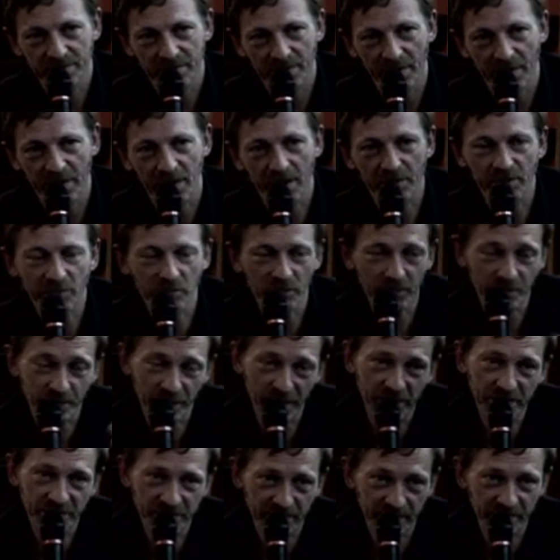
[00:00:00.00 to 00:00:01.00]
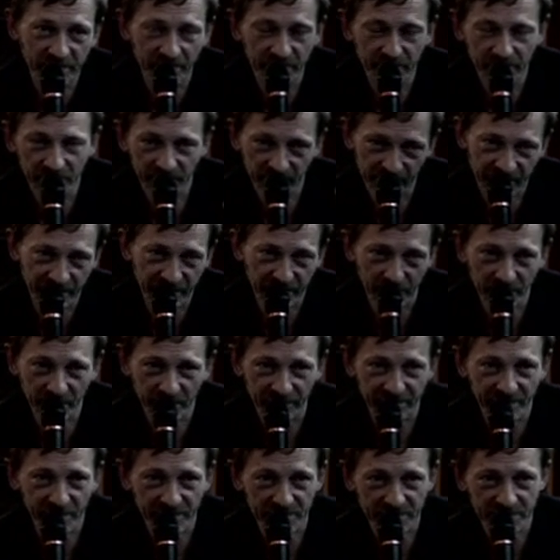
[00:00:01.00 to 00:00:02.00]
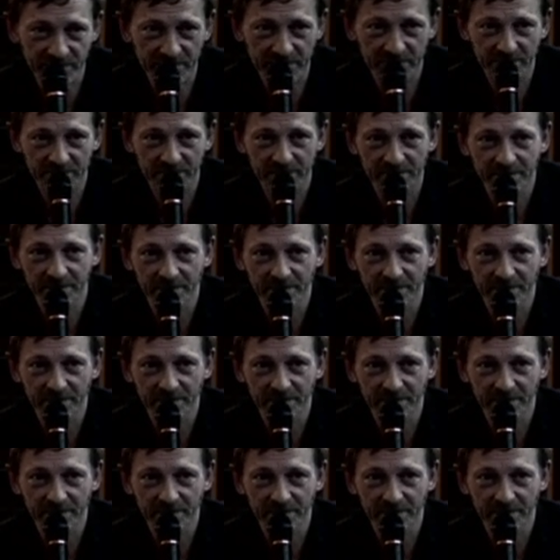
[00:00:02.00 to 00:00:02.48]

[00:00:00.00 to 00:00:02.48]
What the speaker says: I don't paint them from the flesh.